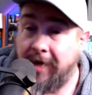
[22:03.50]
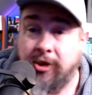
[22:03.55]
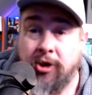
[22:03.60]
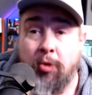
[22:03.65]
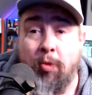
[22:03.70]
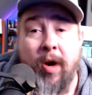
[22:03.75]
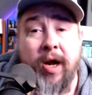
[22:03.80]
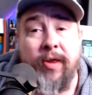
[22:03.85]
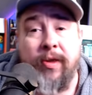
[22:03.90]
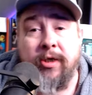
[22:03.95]

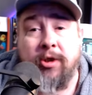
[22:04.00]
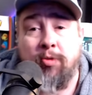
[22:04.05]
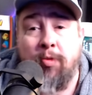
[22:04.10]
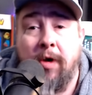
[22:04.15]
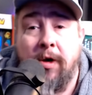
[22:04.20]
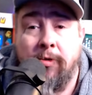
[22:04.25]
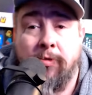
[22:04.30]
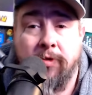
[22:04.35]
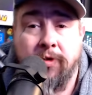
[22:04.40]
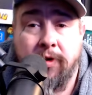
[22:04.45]
way this
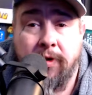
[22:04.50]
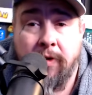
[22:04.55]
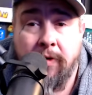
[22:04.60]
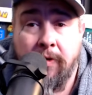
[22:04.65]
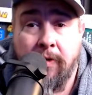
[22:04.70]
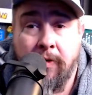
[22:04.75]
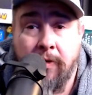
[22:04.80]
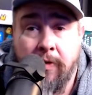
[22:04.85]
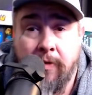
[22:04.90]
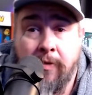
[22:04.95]
works.
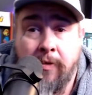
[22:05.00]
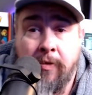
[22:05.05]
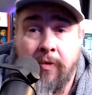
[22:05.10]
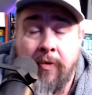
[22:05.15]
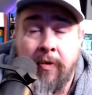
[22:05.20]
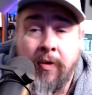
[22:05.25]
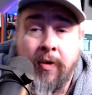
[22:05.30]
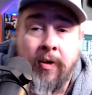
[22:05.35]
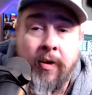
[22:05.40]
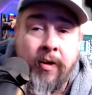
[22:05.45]

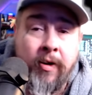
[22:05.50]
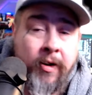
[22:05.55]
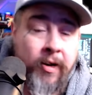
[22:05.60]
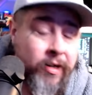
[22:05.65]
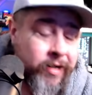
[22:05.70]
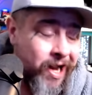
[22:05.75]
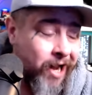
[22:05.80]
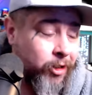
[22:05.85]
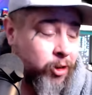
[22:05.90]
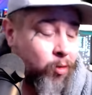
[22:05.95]

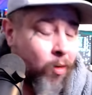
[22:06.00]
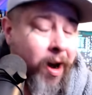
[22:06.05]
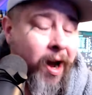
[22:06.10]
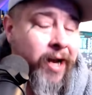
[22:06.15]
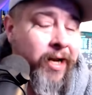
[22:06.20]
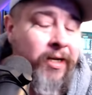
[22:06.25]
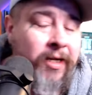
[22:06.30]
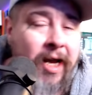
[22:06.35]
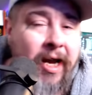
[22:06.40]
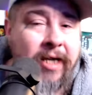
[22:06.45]
Now, do I
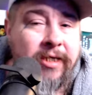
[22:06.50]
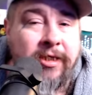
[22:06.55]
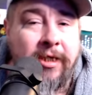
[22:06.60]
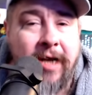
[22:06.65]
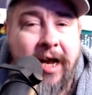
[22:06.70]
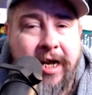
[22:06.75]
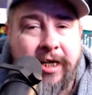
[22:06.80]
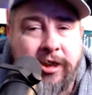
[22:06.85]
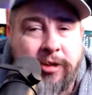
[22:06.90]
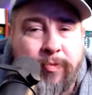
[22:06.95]
engage in
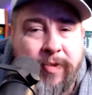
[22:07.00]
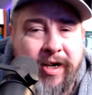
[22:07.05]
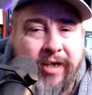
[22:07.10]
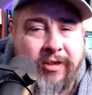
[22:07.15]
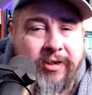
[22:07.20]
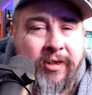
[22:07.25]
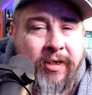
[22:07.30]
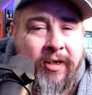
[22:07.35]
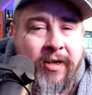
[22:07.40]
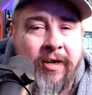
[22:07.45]
hate
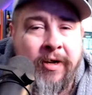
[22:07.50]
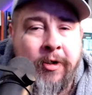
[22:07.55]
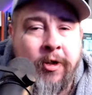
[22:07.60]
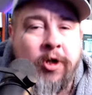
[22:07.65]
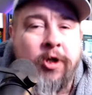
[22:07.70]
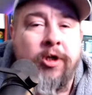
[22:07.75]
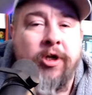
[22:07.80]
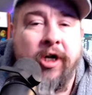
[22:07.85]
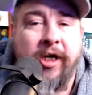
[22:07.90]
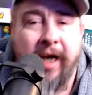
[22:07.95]
speech?
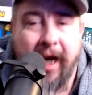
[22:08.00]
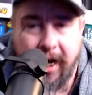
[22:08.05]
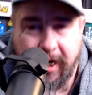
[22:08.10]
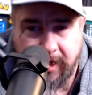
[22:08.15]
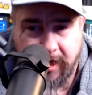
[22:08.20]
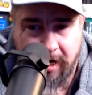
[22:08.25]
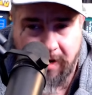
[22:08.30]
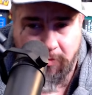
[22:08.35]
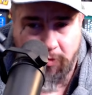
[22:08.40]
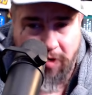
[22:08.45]
You're
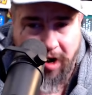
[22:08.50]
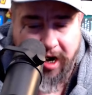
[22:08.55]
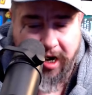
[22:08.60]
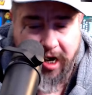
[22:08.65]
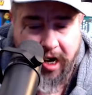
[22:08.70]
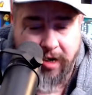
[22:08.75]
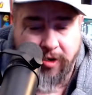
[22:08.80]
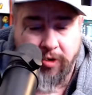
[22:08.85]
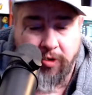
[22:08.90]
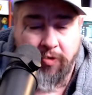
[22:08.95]
goddamn right I
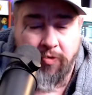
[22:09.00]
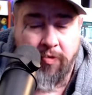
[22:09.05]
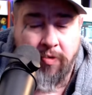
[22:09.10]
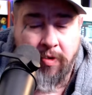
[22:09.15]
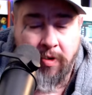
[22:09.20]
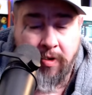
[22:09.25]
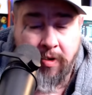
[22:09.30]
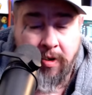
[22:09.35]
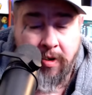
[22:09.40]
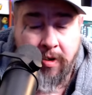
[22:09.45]
do.
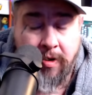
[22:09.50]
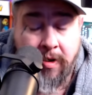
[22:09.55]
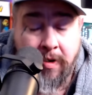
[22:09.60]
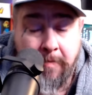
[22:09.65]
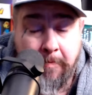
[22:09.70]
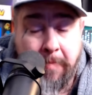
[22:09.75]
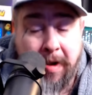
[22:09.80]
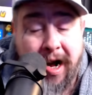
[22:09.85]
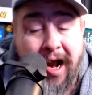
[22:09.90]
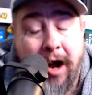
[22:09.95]

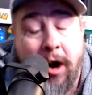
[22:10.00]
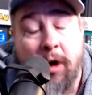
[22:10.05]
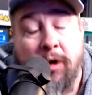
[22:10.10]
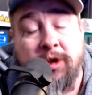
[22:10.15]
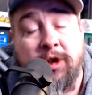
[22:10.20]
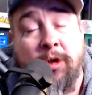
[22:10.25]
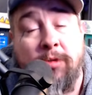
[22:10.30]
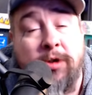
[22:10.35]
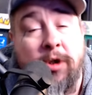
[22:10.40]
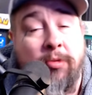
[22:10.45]
But I
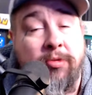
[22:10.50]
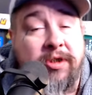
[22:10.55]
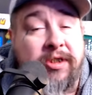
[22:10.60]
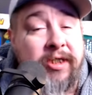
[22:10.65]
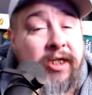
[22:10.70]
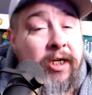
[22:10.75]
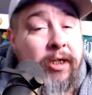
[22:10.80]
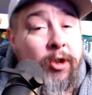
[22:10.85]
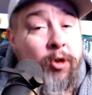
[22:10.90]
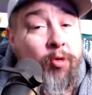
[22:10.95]
also don't
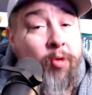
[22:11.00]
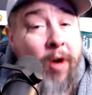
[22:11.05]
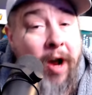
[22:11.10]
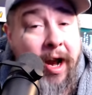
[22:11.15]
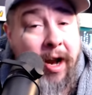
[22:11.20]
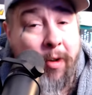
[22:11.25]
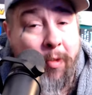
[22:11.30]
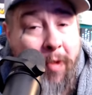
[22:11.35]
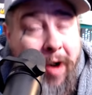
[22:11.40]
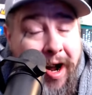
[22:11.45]
sit and cry
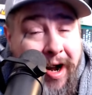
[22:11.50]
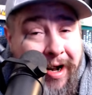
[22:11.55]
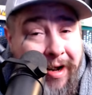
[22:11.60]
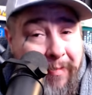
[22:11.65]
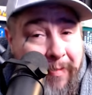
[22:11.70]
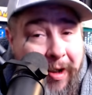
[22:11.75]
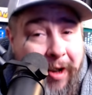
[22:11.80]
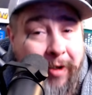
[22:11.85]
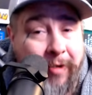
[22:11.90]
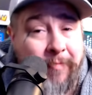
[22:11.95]
and whine about it.